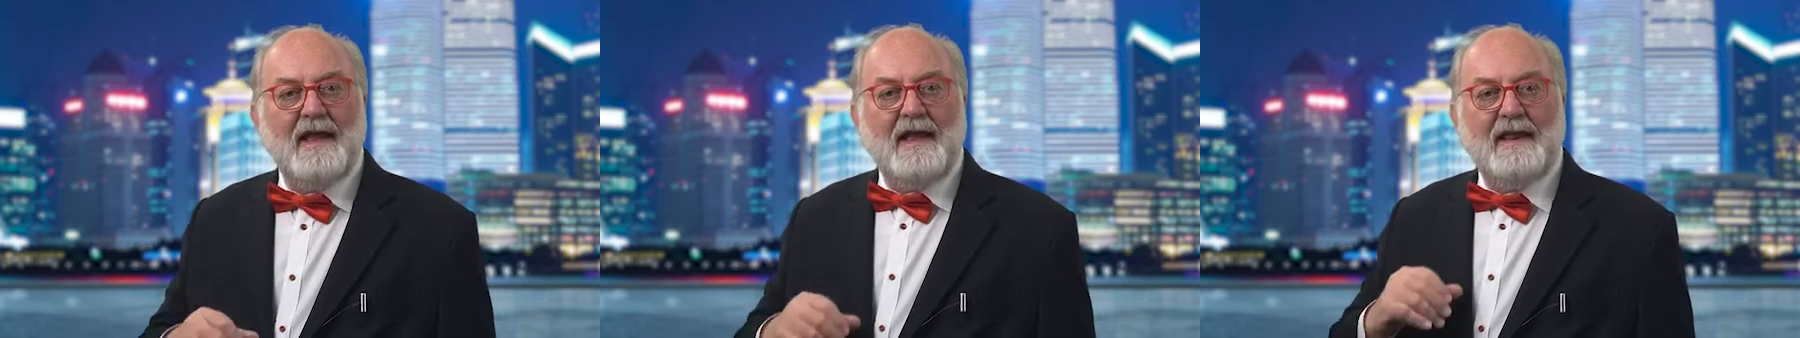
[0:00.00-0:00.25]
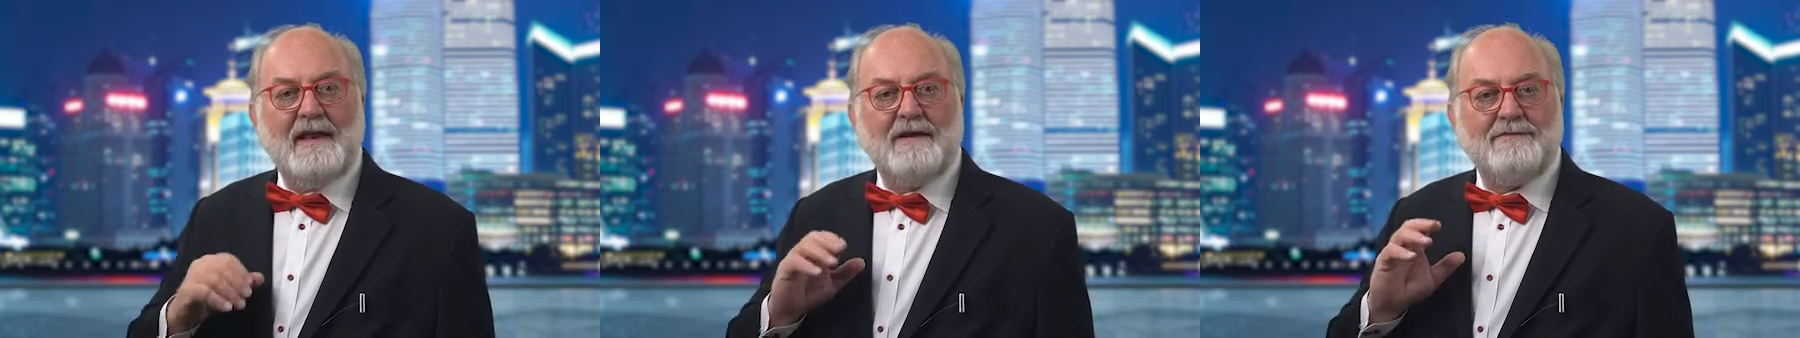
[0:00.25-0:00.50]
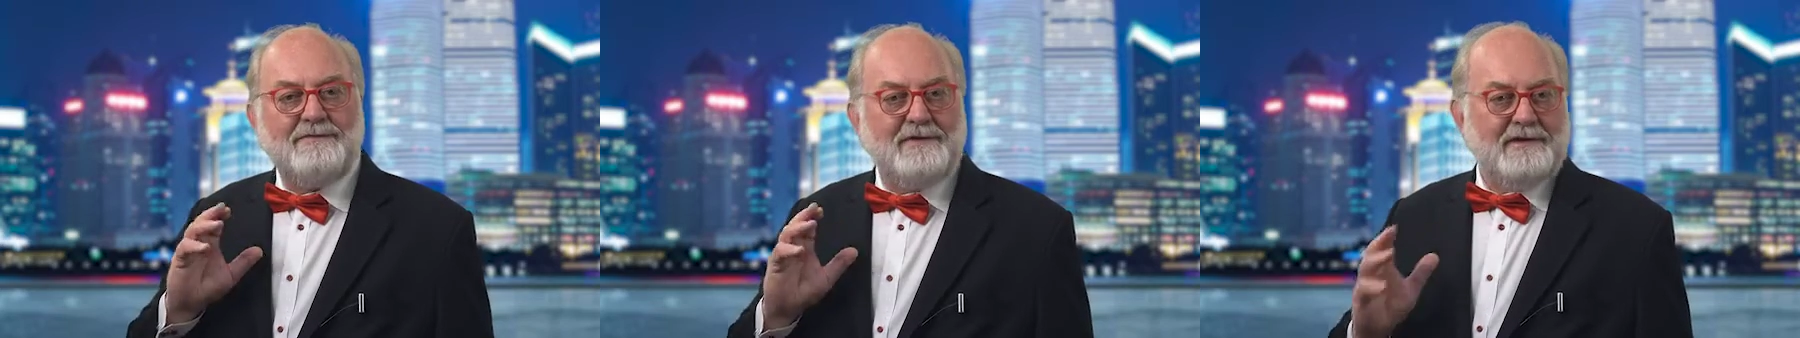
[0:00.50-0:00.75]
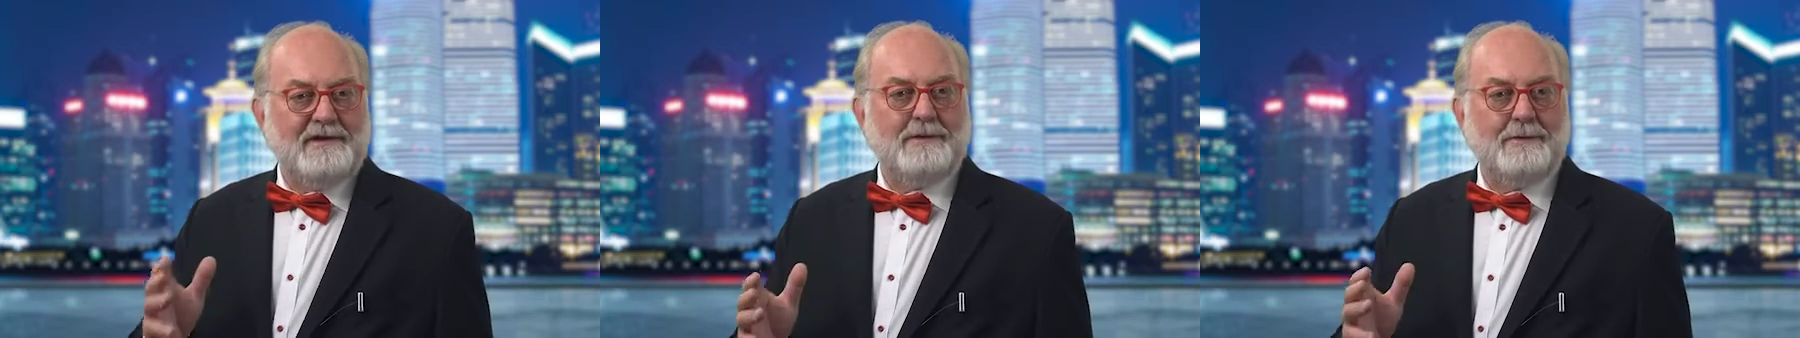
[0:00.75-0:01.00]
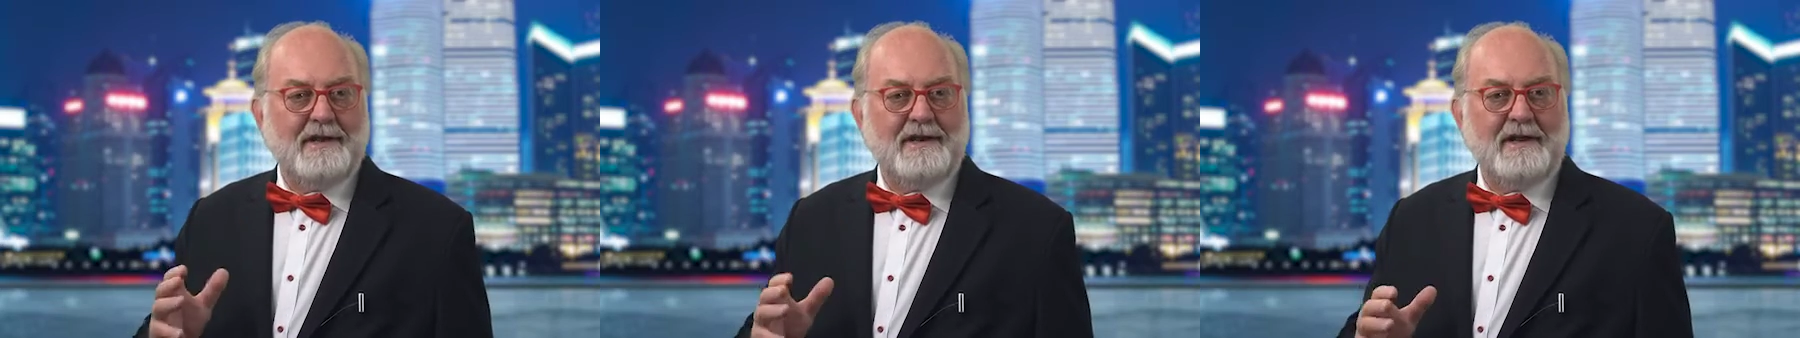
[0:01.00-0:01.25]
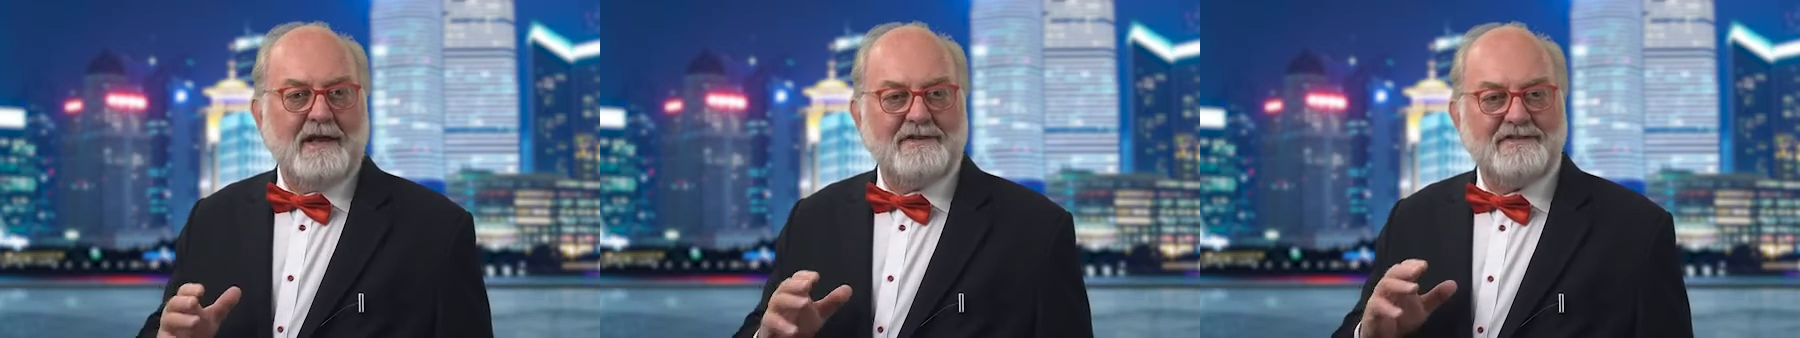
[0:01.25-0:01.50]
And I'll fill you in
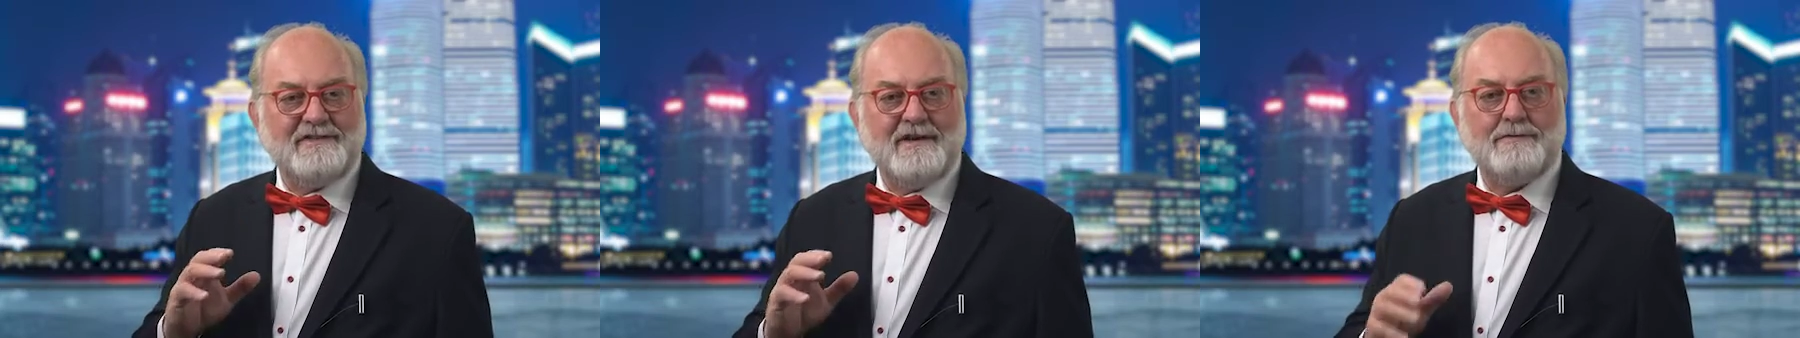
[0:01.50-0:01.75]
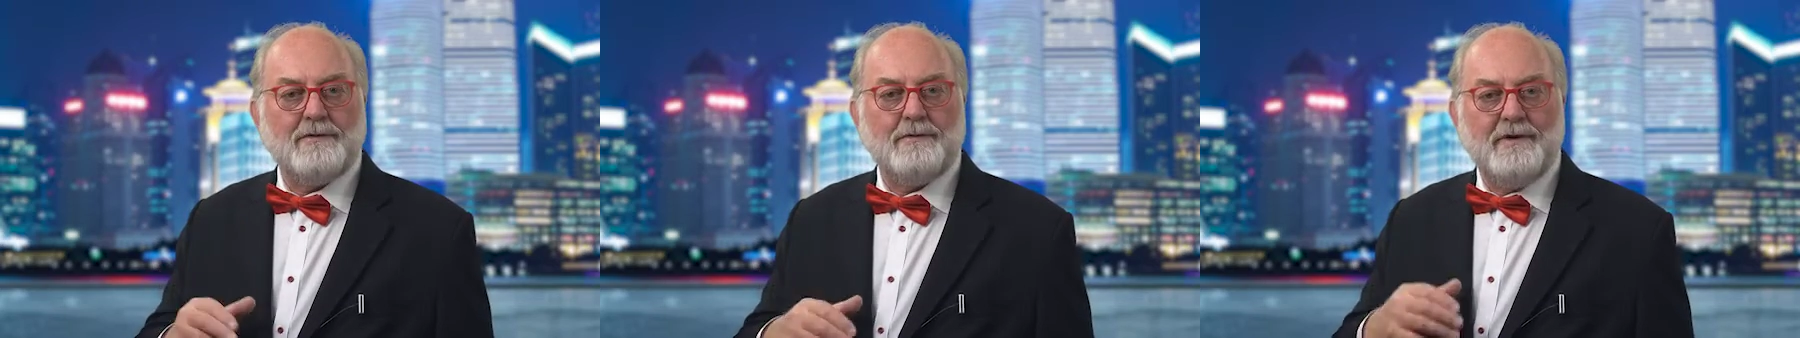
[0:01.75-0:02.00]
on several